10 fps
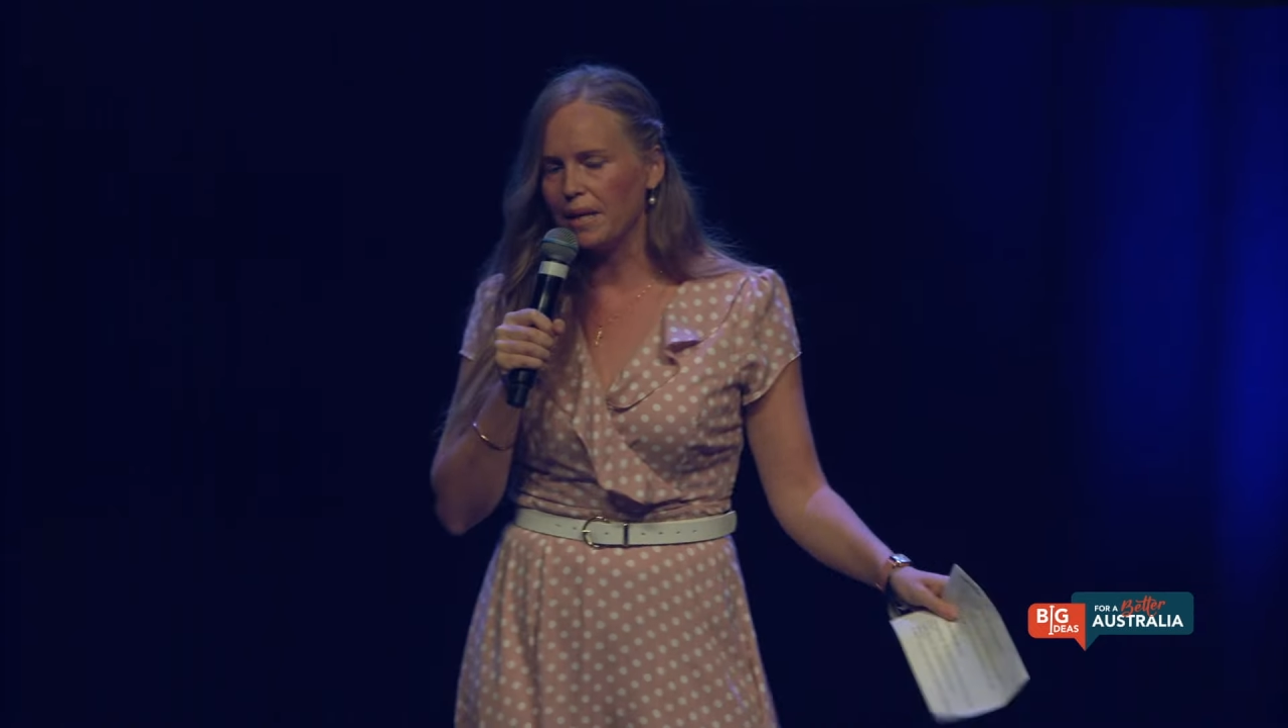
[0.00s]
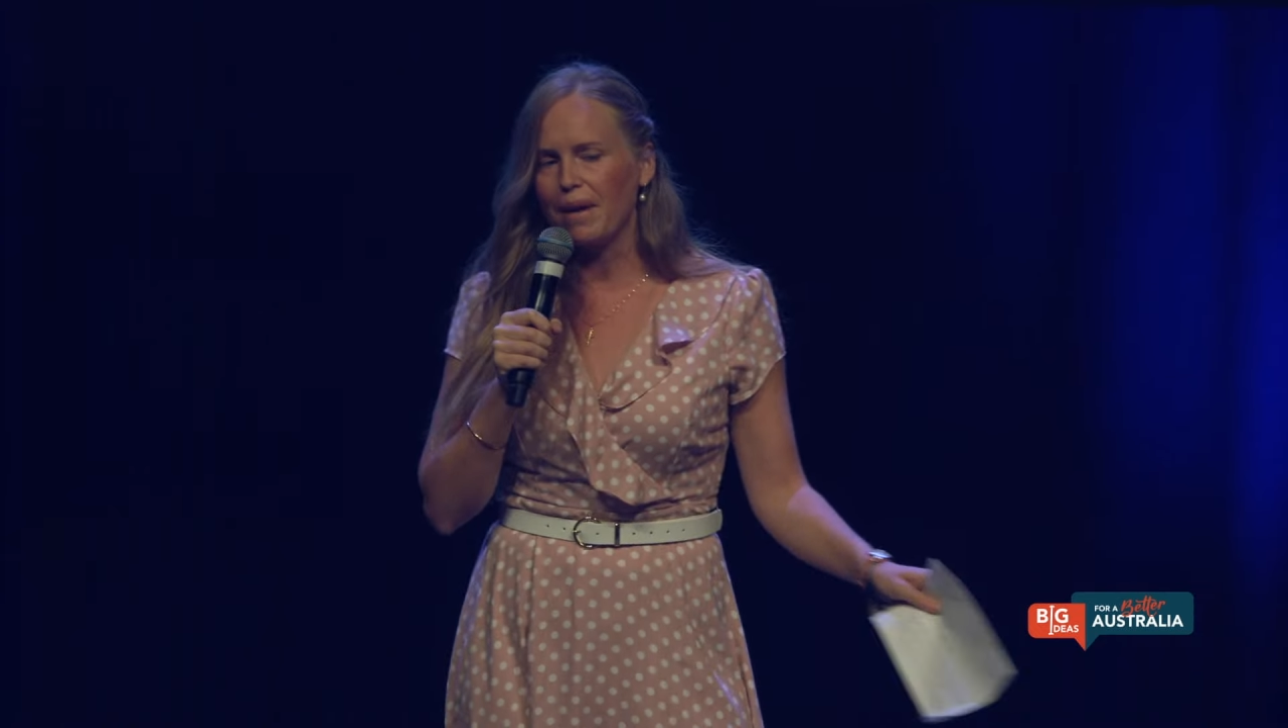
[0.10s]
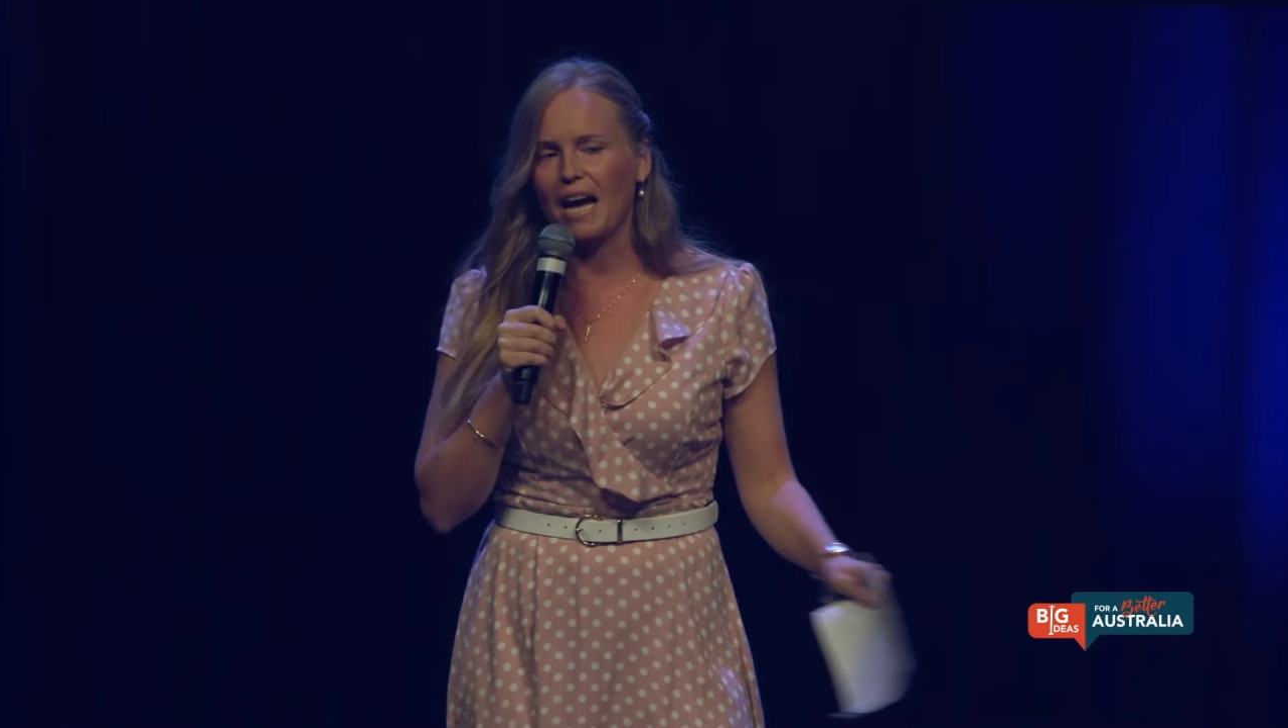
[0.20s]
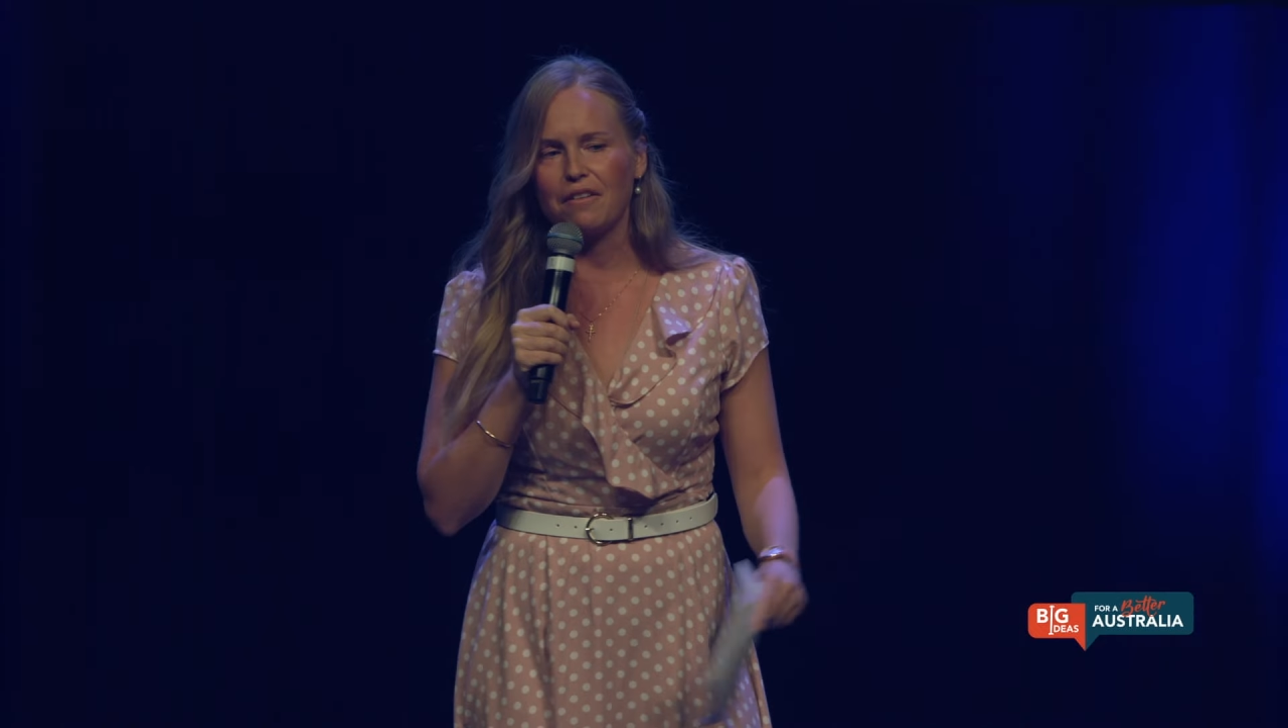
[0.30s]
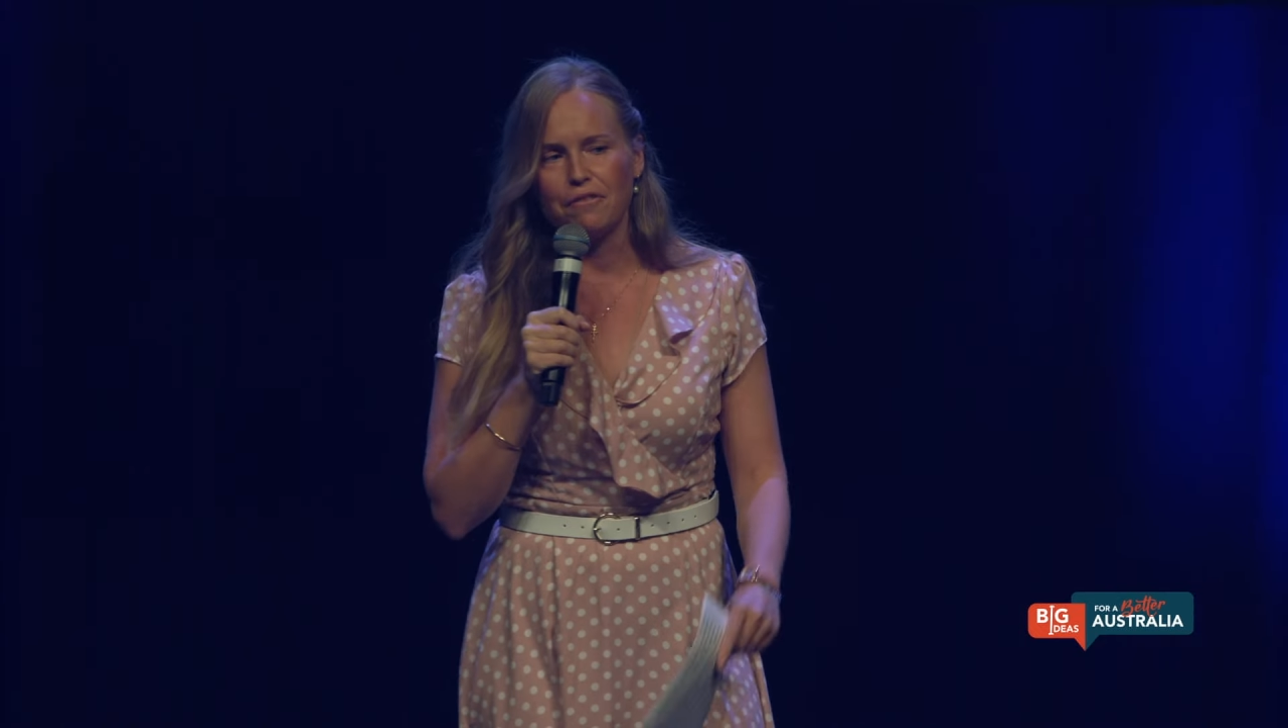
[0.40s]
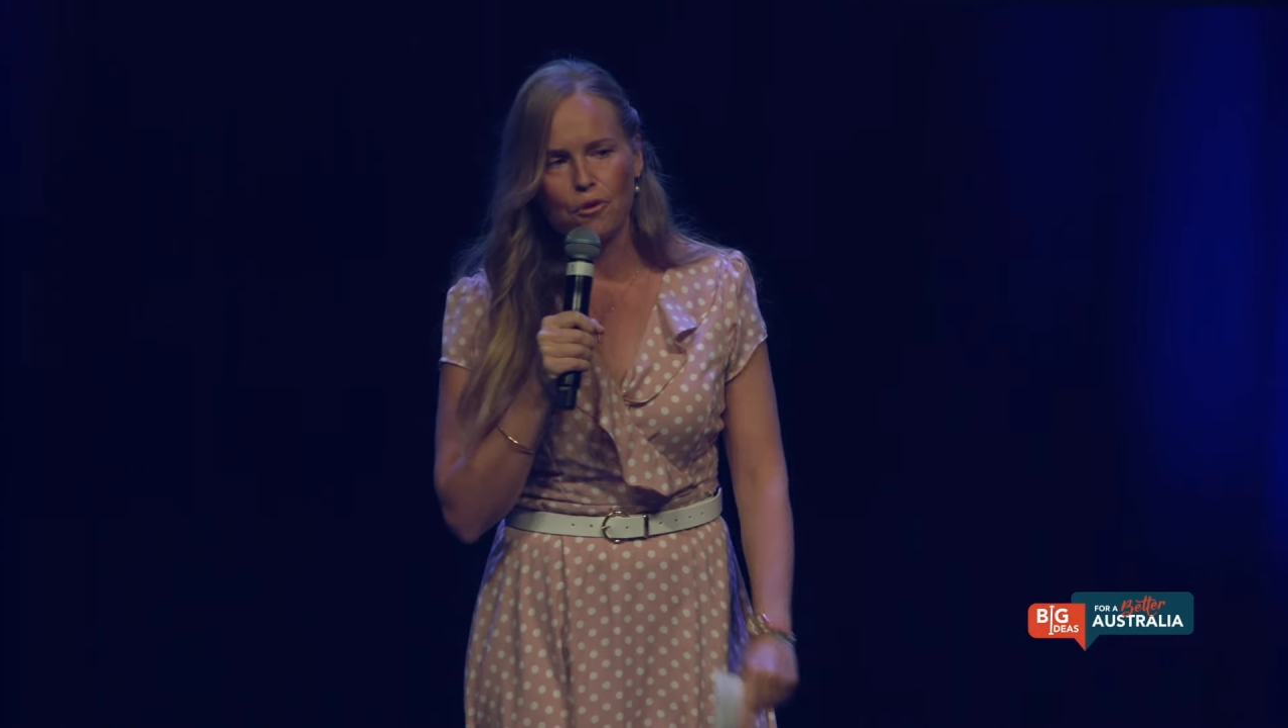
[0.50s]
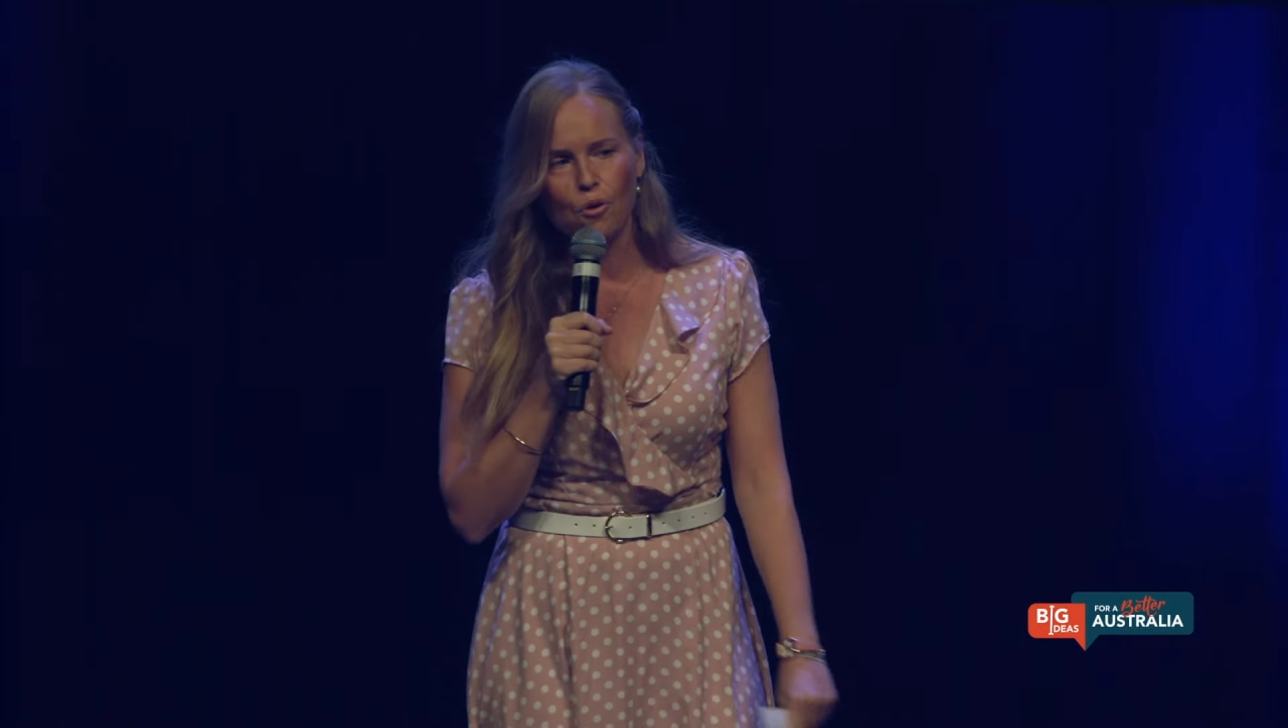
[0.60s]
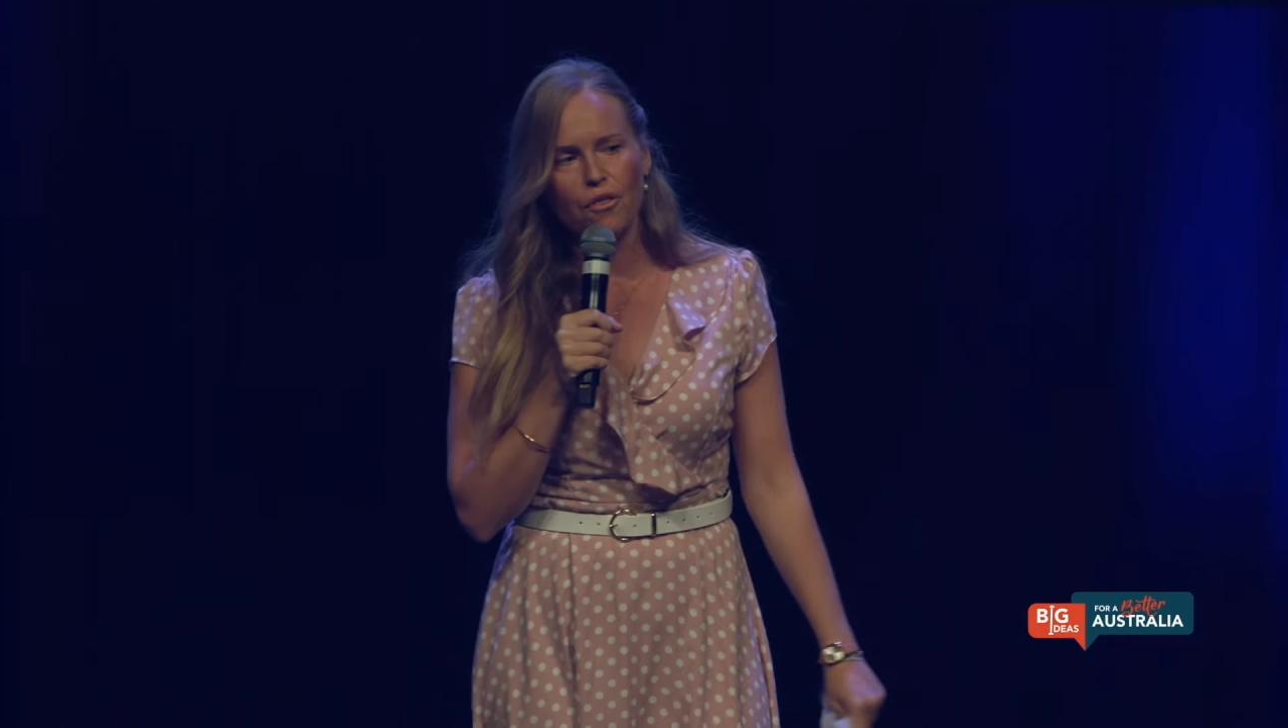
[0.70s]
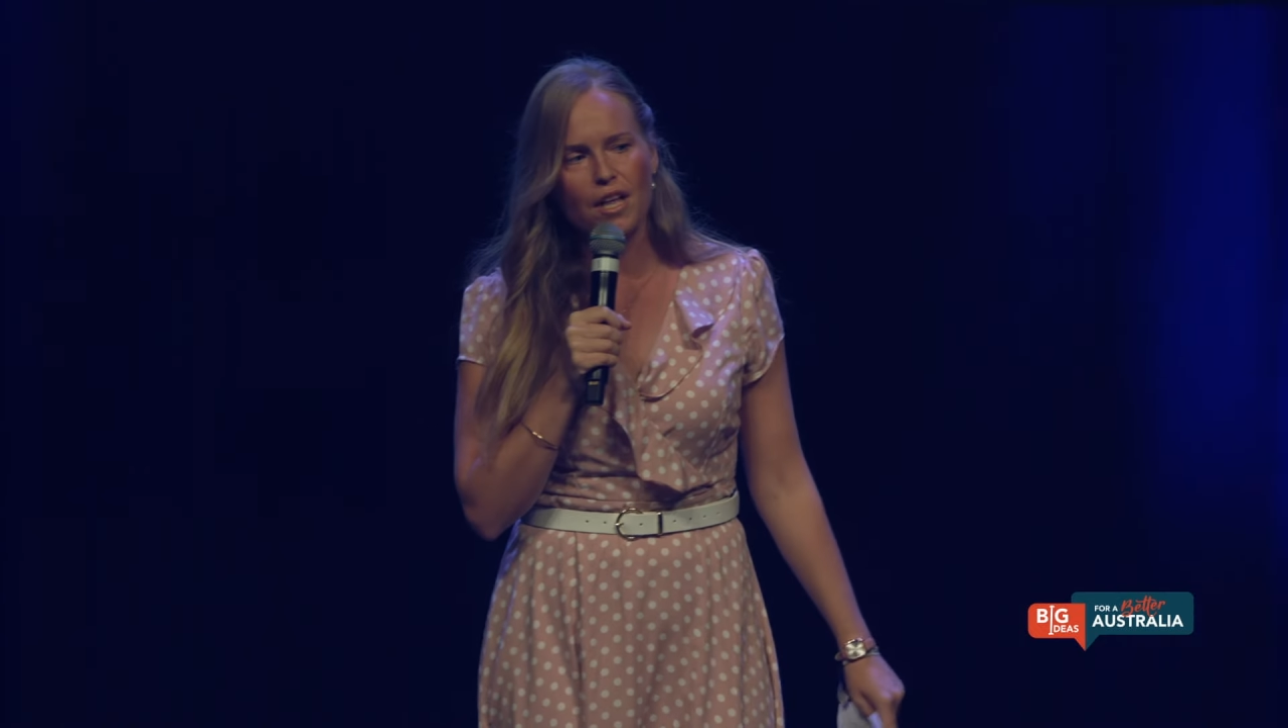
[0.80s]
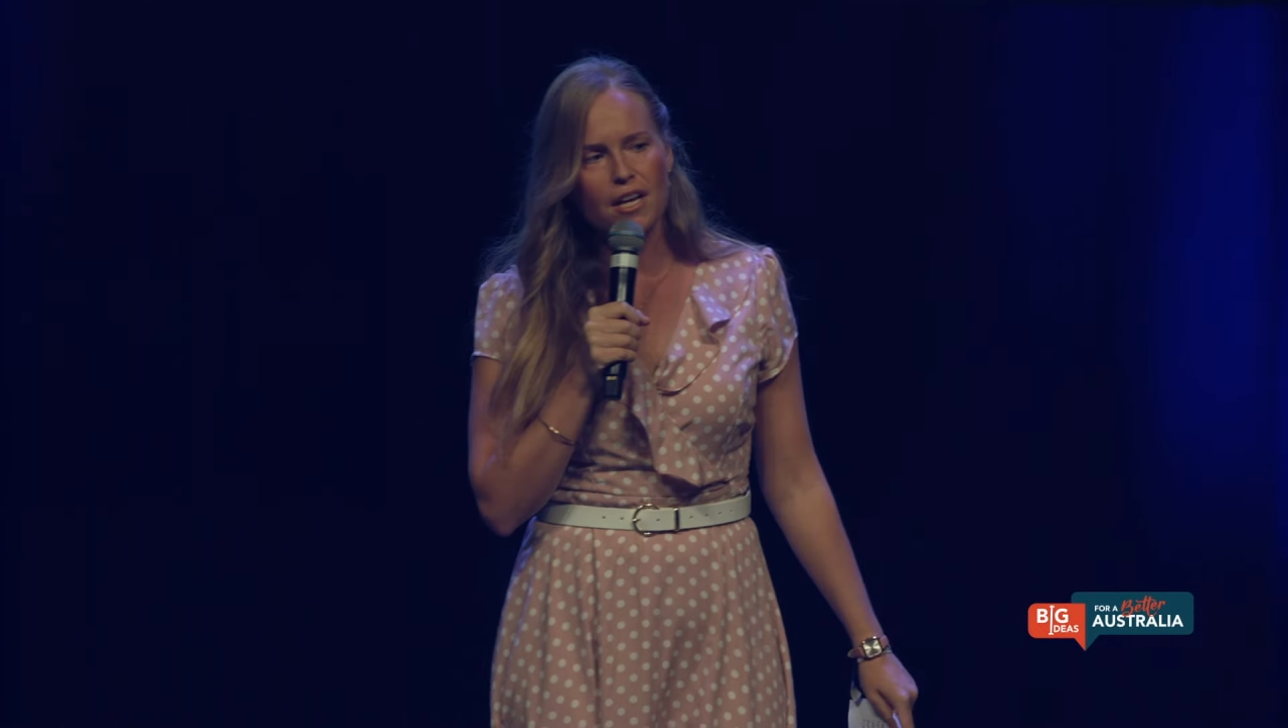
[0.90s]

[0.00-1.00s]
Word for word: back and forth.